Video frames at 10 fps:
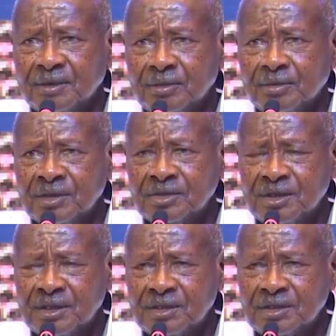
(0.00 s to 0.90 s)
Once
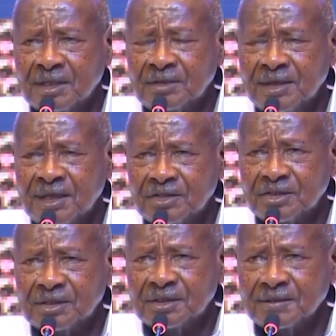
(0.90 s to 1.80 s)
there is
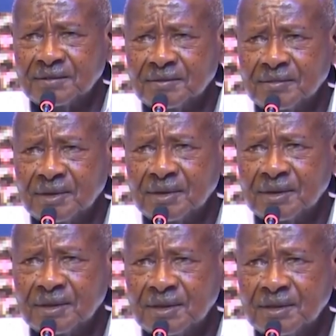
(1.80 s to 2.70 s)
advance
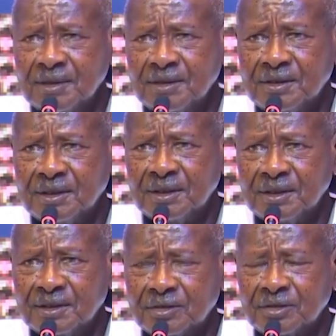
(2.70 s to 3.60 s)
in the
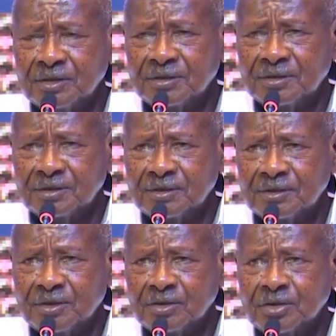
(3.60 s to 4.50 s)

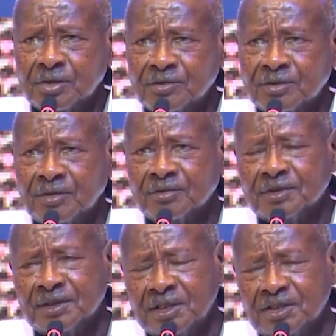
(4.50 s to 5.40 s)
control of
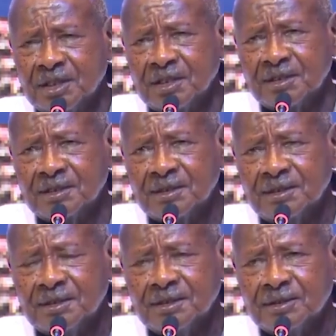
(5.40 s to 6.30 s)
nature
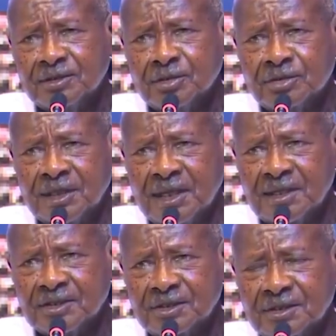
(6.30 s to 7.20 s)
through
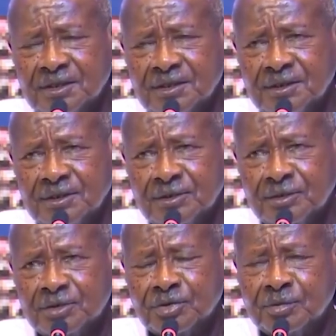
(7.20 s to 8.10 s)
science,
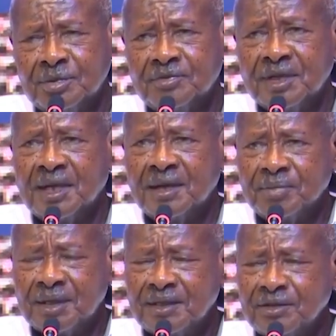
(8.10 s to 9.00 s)
we should be very happy, and there